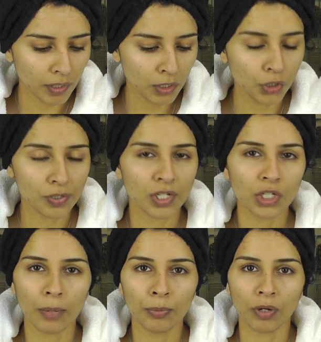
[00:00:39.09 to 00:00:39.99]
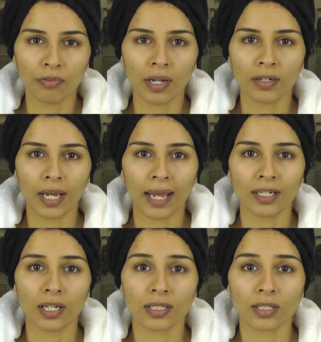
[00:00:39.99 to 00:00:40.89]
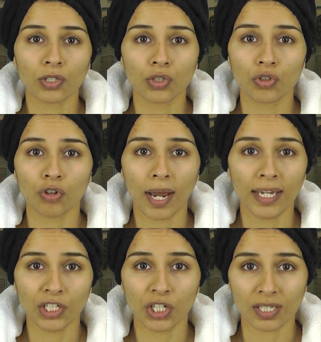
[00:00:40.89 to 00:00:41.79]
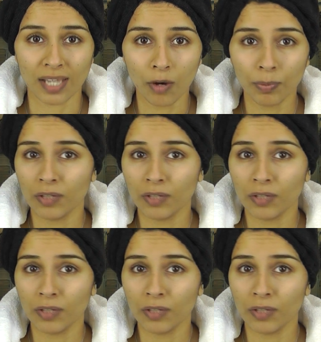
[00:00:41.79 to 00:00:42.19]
Using shampoo, I found I had a dry itchy scalp.